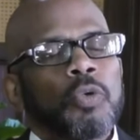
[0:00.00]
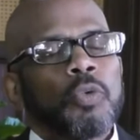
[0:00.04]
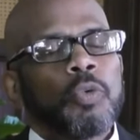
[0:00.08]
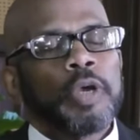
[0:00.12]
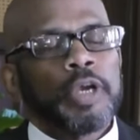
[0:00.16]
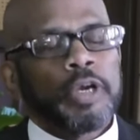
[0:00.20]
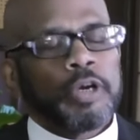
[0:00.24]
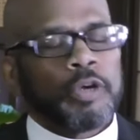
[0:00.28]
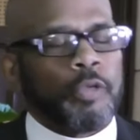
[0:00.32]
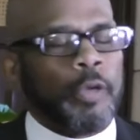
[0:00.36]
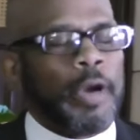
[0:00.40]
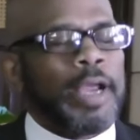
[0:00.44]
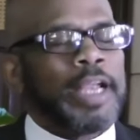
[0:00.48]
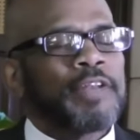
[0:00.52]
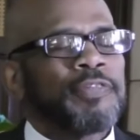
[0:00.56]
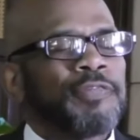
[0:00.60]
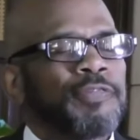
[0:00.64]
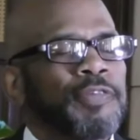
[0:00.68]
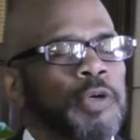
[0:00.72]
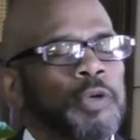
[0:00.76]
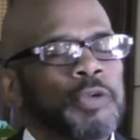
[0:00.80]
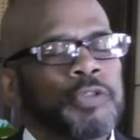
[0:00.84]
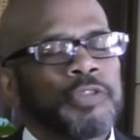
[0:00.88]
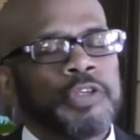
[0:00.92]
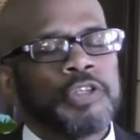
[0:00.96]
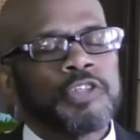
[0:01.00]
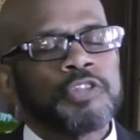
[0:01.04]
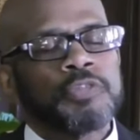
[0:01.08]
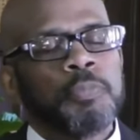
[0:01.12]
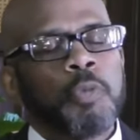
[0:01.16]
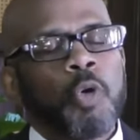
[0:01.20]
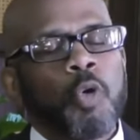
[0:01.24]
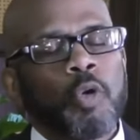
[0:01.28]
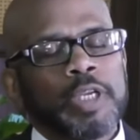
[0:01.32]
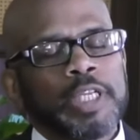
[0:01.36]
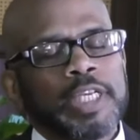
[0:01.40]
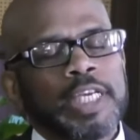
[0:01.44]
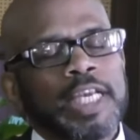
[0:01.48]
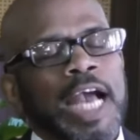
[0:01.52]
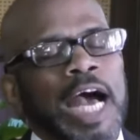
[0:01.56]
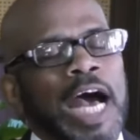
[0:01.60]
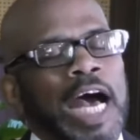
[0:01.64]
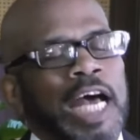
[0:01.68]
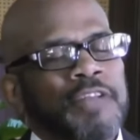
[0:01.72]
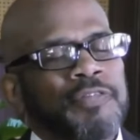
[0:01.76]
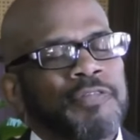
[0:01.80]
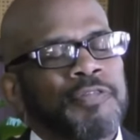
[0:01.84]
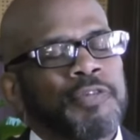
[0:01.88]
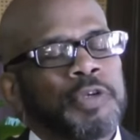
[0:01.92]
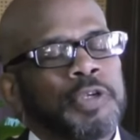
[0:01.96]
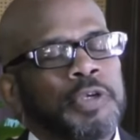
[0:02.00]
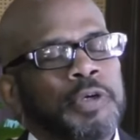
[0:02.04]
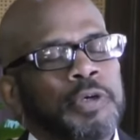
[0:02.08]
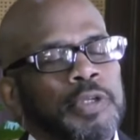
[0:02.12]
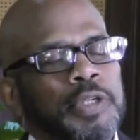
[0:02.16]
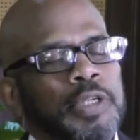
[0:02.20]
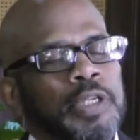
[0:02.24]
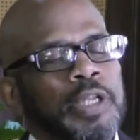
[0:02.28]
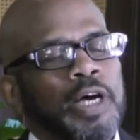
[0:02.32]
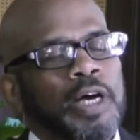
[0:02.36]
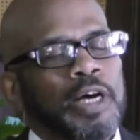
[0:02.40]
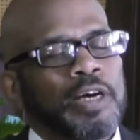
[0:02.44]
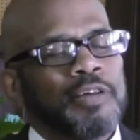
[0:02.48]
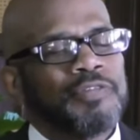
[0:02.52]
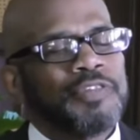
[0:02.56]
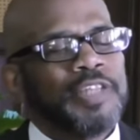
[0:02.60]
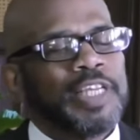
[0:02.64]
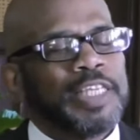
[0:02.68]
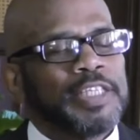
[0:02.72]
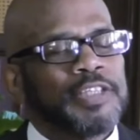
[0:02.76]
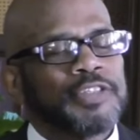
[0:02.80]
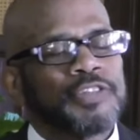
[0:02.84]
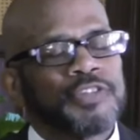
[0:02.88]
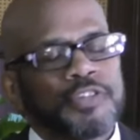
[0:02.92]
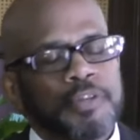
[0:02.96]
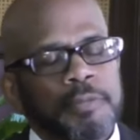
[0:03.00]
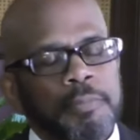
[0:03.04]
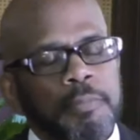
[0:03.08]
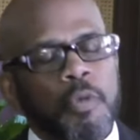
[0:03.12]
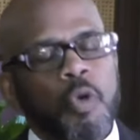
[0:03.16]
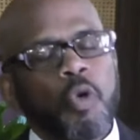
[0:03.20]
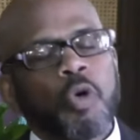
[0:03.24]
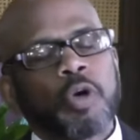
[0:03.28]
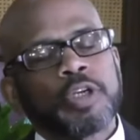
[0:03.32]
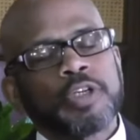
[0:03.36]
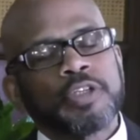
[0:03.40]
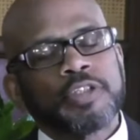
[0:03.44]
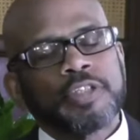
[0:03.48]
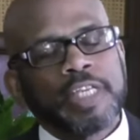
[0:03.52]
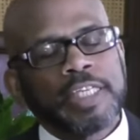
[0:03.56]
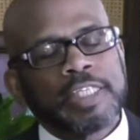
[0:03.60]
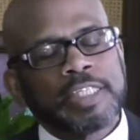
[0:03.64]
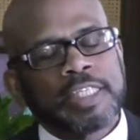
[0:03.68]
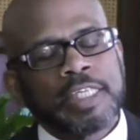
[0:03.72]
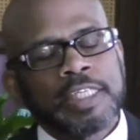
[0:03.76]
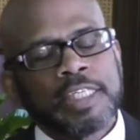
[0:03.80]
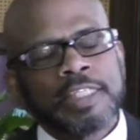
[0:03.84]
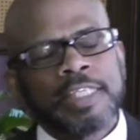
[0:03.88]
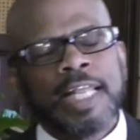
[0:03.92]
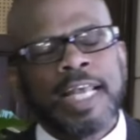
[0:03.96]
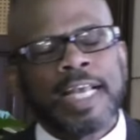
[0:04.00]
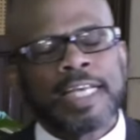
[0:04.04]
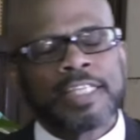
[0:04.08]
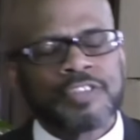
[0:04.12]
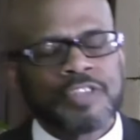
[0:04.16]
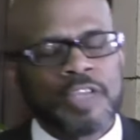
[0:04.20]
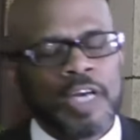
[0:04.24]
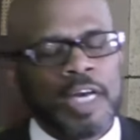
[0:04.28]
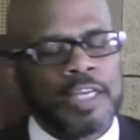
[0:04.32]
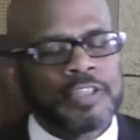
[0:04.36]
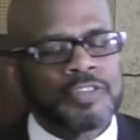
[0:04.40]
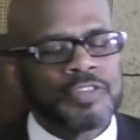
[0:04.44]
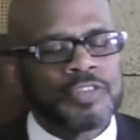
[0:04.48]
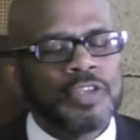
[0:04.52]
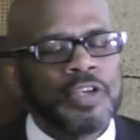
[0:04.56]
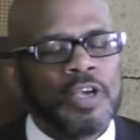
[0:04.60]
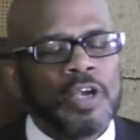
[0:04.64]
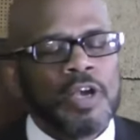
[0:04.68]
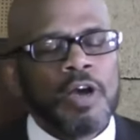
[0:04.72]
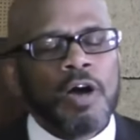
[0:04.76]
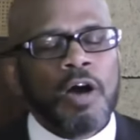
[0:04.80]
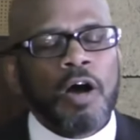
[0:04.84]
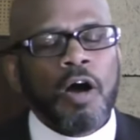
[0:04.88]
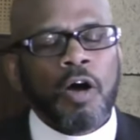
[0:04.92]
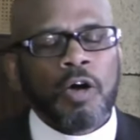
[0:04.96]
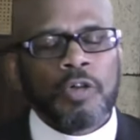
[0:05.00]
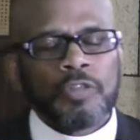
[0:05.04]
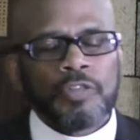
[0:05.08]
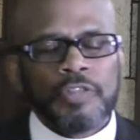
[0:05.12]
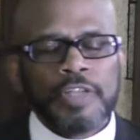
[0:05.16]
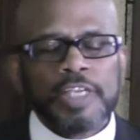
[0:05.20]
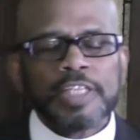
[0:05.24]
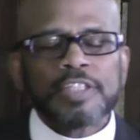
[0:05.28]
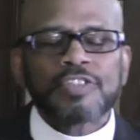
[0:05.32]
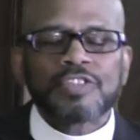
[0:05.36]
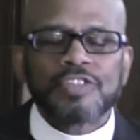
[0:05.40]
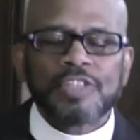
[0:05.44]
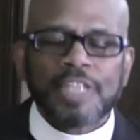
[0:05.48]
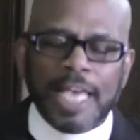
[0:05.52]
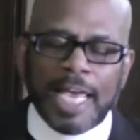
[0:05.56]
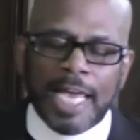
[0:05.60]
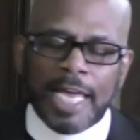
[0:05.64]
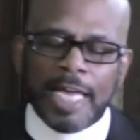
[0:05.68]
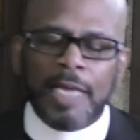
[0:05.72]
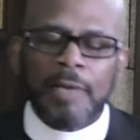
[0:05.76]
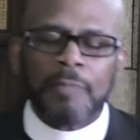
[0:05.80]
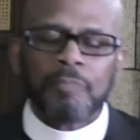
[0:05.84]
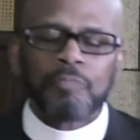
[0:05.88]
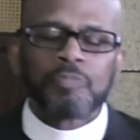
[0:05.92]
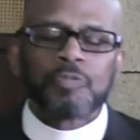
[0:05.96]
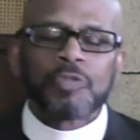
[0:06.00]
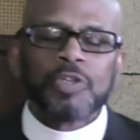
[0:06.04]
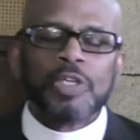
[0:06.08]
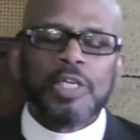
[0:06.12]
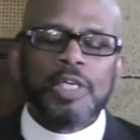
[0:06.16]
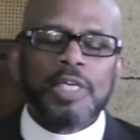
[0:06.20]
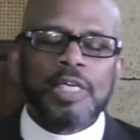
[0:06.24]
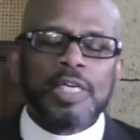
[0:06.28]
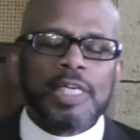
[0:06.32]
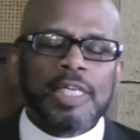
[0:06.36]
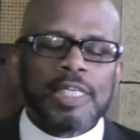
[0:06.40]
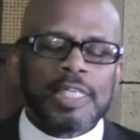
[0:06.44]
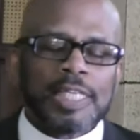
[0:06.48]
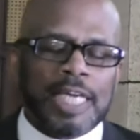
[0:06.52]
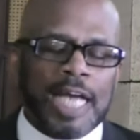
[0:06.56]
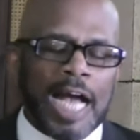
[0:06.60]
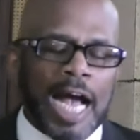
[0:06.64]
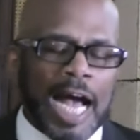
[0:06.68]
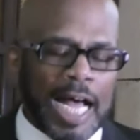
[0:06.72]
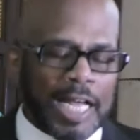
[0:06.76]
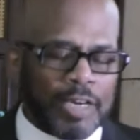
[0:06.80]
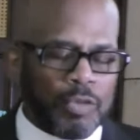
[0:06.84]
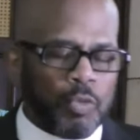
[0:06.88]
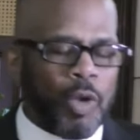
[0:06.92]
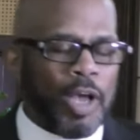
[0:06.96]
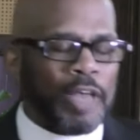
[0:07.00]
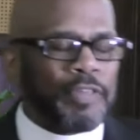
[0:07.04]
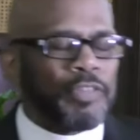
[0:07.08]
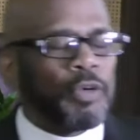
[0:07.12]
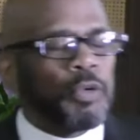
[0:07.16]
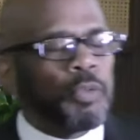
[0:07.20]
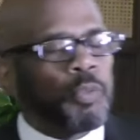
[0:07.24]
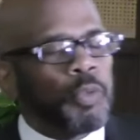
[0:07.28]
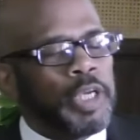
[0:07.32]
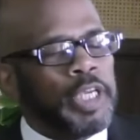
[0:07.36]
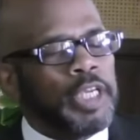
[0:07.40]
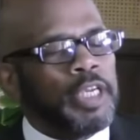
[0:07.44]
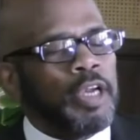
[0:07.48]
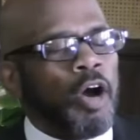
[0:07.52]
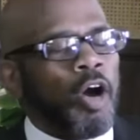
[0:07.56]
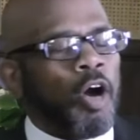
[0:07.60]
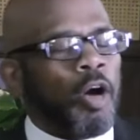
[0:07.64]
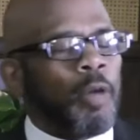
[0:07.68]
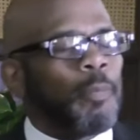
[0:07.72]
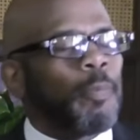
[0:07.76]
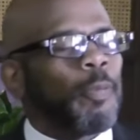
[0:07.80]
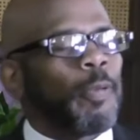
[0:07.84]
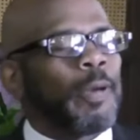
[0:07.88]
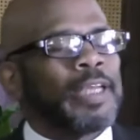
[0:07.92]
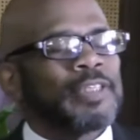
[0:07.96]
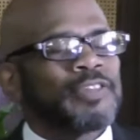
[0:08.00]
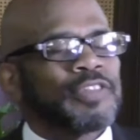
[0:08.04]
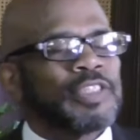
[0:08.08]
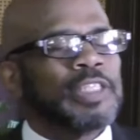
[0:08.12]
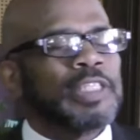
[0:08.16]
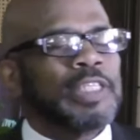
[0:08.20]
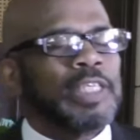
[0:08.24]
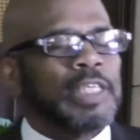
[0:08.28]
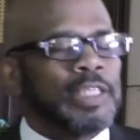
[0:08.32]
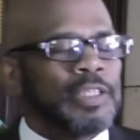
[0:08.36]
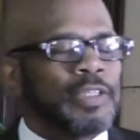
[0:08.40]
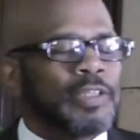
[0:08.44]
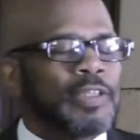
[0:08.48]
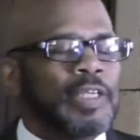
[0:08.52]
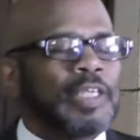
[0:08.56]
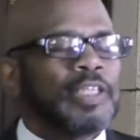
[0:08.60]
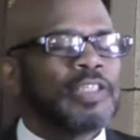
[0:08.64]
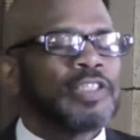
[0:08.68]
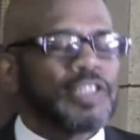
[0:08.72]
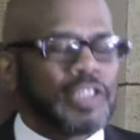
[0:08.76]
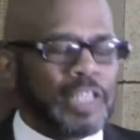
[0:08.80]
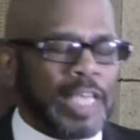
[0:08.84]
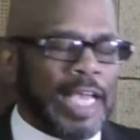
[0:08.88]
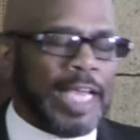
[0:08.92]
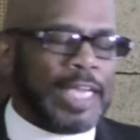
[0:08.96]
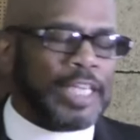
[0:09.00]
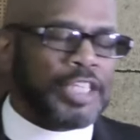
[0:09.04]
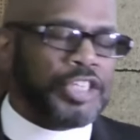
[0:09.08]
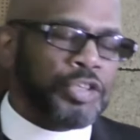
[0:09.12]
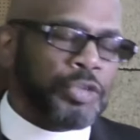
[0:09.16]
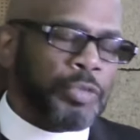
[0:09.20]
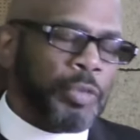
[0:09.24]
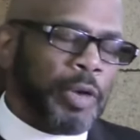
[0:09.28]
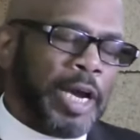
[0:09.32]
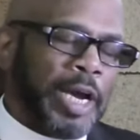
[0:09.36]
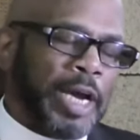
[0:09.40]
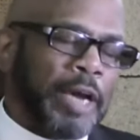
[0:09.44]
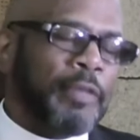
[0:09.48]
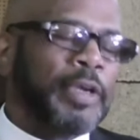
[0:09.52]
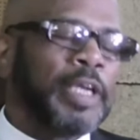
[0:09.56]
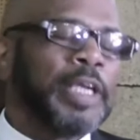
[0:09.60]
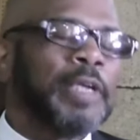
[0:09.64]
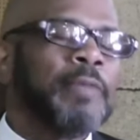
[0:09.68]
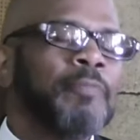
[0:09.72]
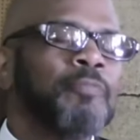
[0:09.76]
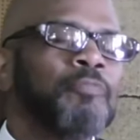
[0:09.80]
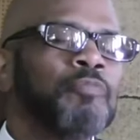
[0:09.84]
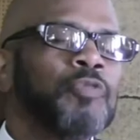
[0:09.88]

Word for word: We are grateful this morning, God, for your love that is the mortar that connects us on this day and God, whether we are present in this sanctuary,